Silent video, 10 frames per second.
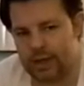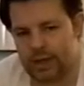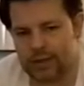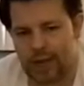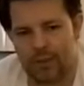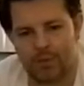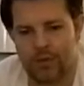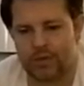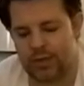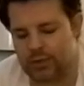attack
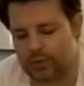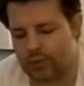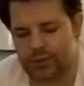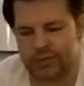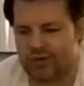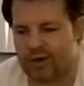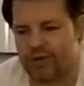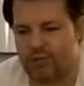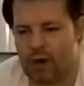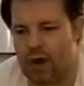points on your Winged Dragon
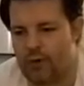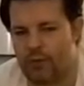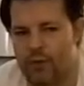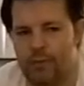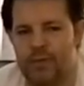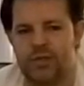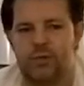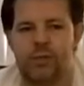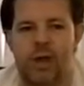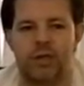of Ra or
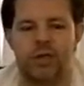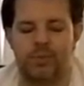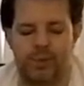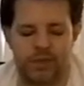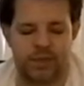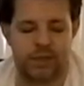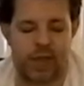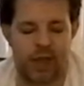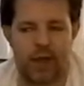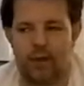Mystery Monster basically
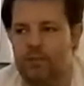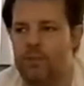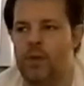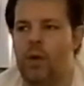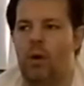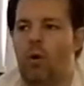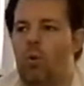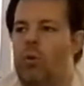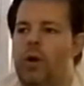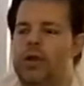had,
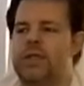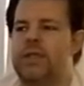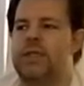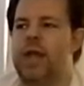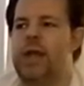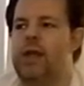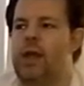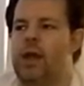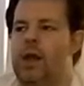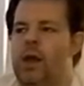let's just say,
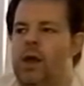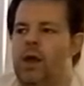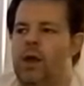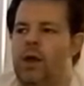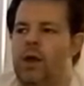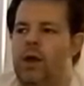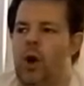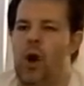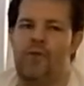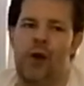
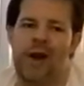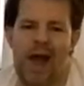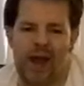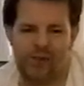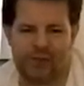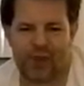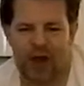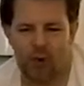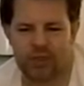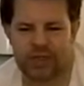over
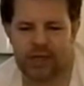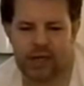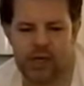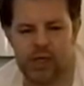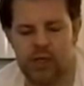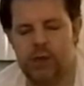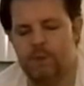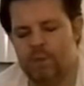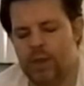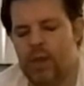9,000!
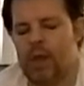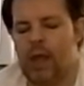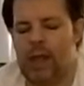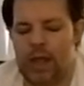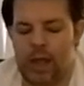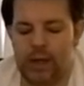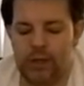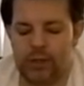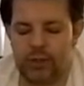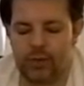And
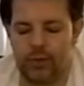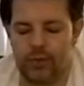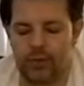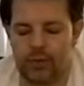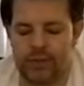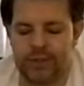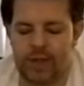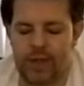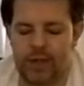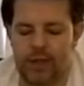you were to
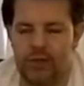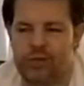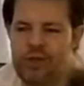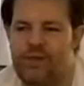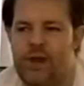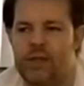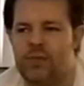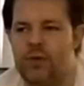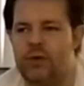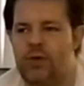say your defense
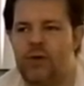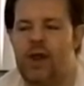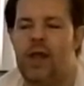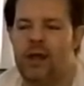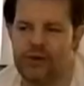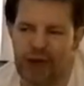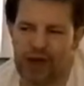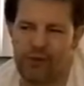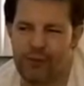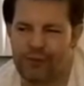was over
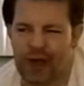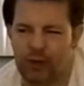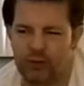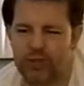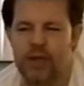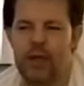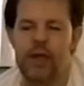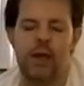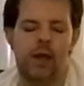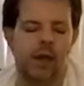
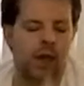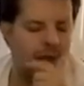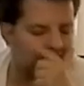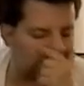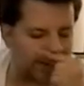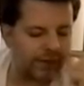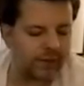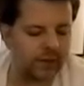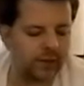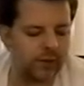9,000!
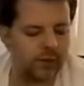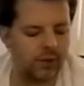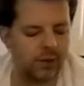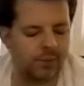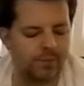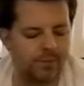And you